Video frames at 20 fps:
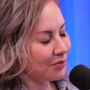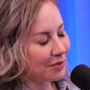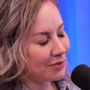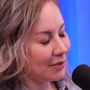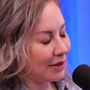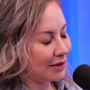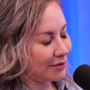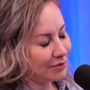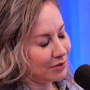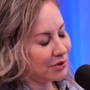
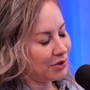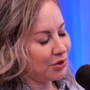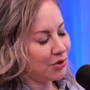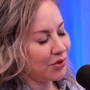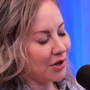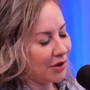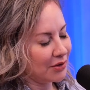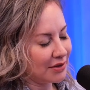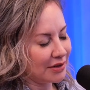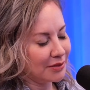like
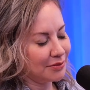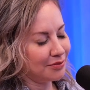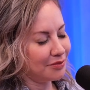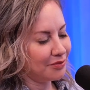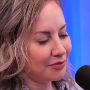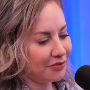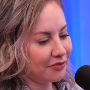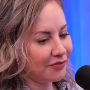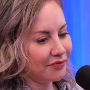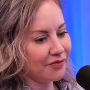
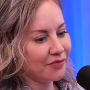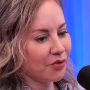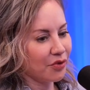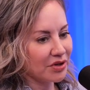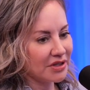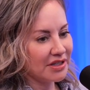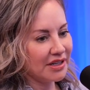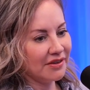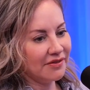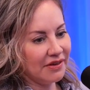
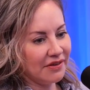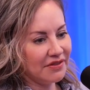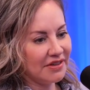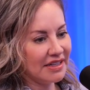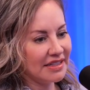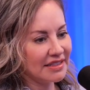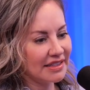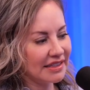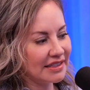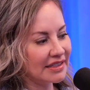2014,
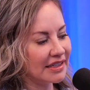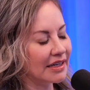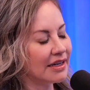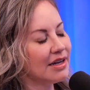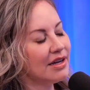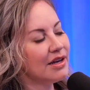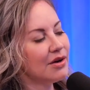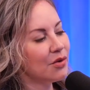15, 16,